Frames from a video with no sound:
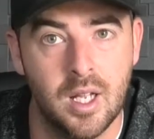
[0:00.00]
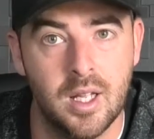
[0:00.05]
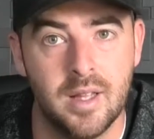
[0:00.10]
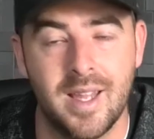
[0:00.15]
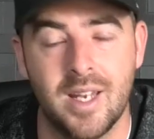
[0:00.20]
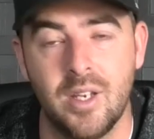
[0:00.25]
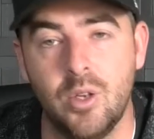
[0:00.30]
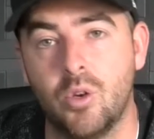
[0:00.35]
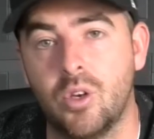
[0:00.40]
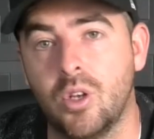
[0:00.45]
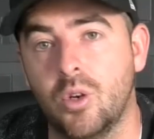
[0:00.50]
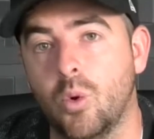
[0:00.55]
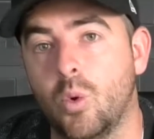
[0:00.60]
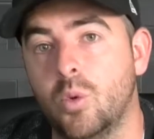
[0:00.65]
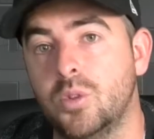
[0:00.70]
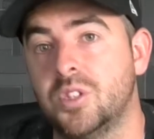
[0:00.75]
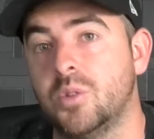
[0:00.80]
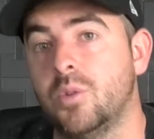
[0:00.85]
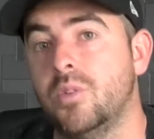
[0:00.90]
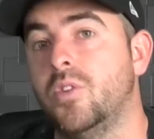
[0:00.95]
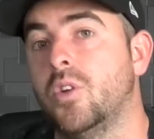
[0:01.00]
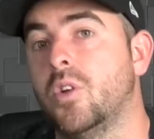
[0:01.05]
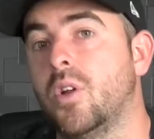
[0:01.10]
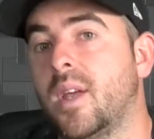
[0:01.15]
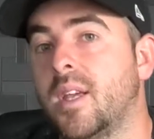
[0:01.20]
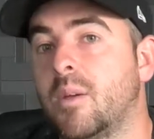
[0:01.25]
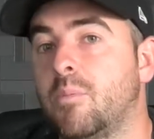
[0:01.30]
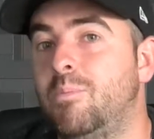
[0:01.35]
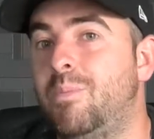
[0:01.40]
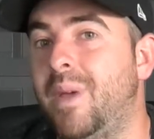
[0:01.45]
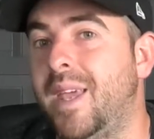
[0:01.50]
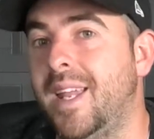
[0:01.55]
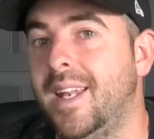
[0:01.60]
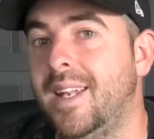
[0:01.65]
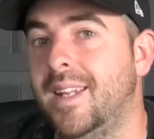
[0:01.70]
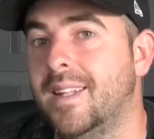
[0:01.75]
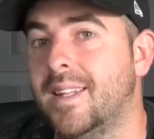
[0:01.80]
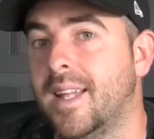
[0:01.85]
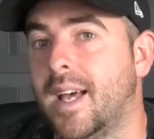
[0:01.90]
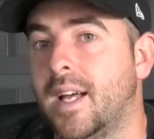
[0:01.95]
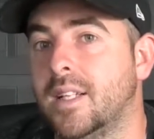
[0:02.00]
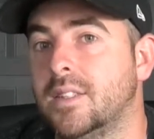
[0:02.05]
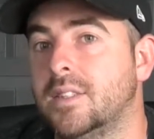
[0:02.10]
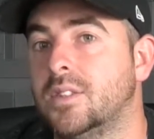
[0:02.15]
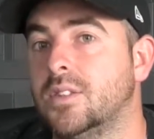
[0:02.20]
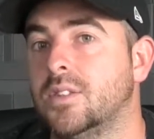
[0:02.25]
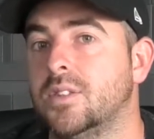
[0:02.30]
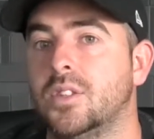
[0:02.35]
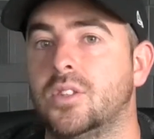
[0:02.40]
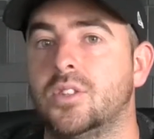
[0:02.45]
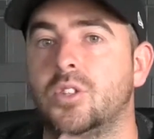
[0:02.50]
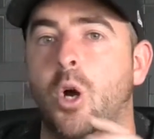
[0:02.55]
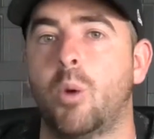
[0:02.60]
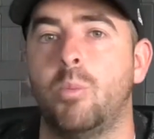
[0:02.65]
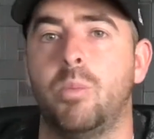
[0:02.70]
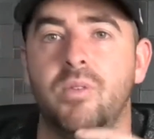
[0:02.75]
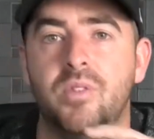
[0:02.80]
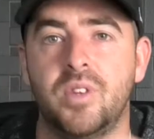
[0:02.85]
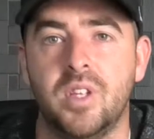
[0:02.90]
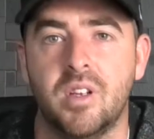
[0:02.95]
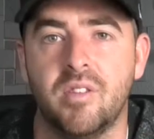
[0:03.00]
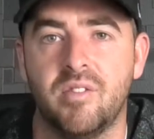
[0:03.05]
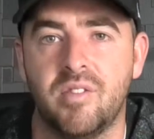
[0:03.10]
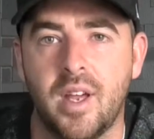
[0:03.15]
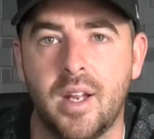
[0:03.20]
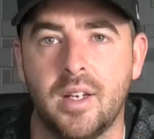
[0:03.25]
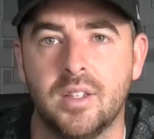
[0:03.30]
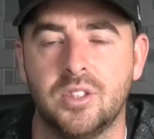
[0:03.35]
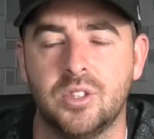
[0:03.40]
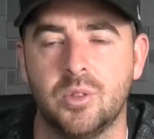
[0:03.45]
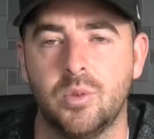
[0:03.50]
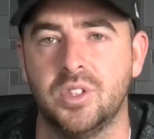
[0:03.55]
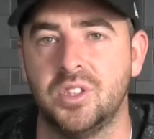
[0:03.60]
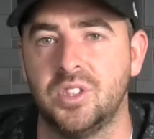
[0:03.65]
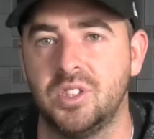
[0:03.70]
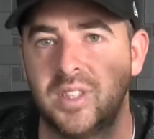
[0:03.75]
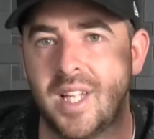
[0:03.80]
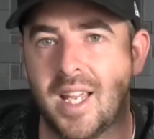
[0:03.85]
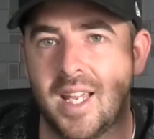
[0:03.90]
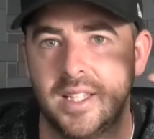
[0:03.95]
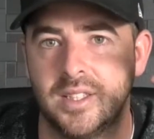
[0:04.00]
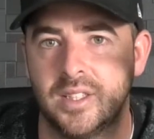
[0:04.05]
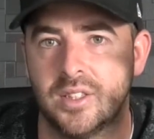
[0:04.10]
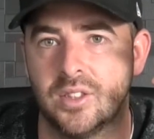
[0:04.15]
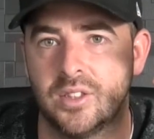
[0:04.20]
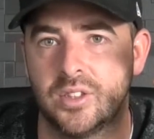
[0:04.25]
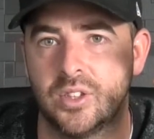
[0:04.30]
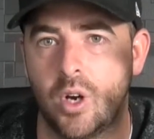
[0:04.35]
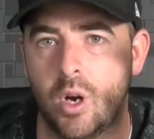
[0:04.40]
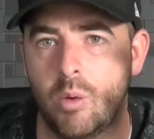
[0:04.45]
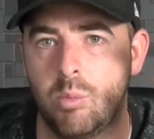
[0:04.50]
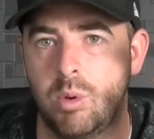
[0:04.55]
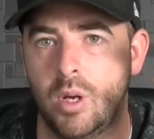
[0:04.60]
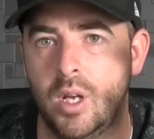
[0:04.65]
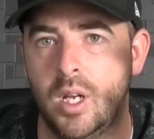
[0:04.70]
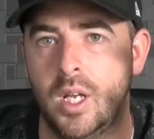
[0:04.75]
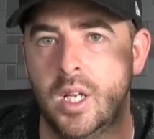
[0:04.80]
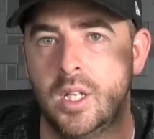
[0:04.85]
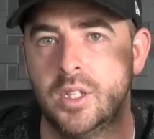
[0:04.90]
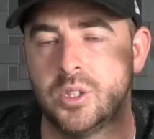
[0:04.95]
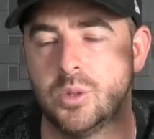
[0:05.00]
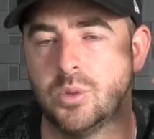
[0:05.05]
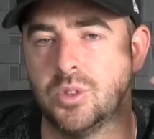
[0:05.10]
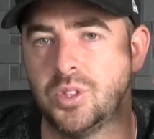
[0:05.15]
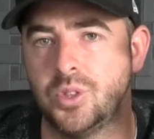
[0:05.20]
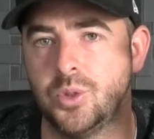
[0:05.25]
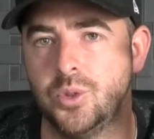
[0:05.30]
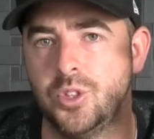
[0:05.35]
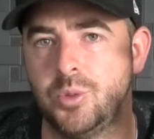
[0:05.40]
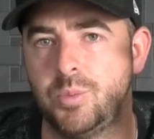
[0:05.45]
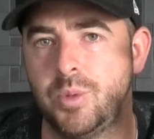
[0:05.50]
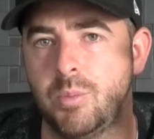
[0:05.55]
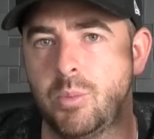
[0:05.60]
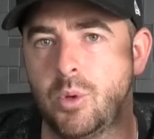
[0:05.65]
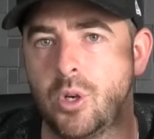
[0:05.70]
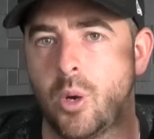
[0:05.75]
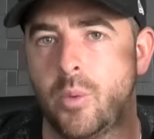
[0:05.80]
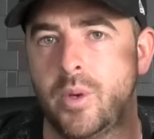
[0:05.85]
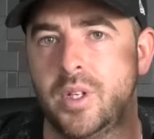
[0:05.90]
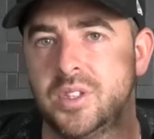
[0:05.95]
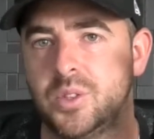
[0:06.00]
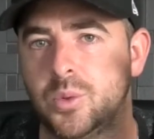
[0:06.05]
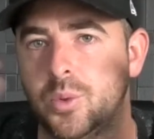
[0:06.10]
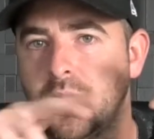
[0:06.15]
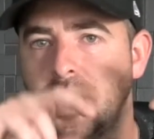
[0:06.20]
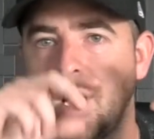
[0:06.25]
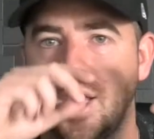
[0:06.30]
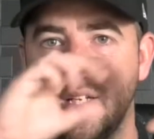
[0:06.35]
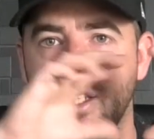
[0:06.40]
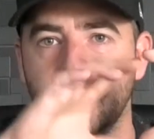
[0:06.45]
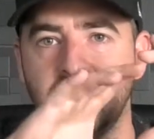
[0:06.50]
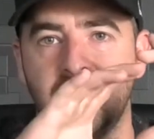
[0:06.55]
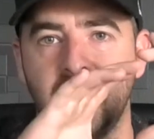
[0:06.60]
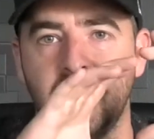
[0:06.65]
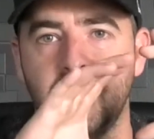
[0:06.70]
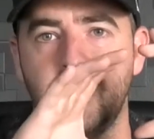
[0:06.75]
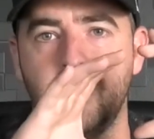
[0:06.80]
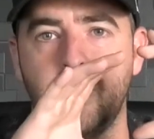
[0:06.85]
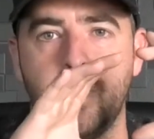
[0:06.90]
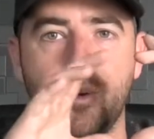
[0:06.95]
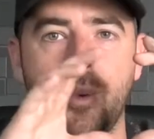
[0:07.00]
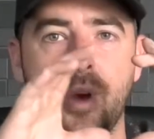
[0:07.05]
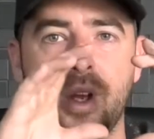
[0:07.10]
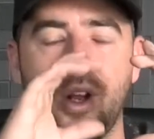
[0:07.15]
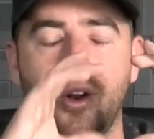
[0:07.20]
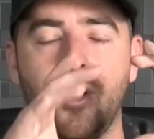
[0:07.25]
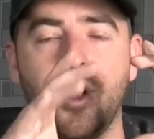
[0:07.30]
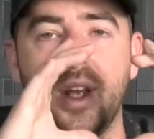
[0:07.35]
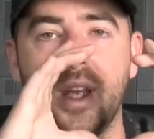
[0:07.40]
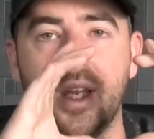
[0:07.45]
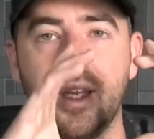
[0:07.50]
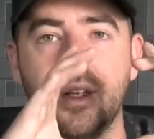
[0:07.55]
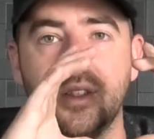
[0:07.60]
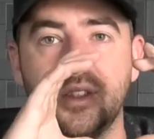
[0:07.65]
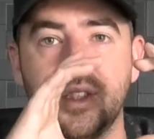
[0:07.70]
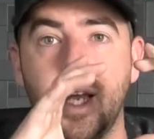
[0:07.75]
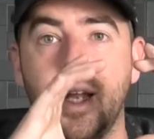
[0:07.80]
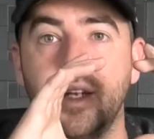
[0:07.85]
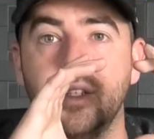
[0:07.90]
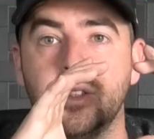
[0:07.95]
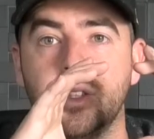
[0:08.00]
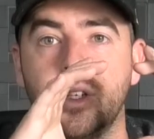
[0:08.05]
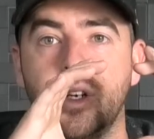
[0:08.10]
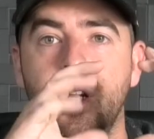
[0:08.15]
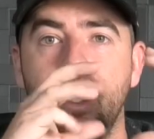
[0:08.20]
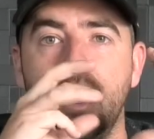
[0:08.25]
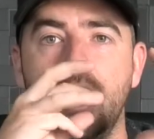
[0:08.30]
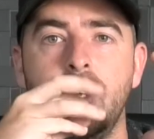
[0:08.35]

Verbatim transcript: Then you can also, if you like, pin that to the top of the event so it stays at the top so as soon as people go into it, they're going to see it straight away. Click here to enter.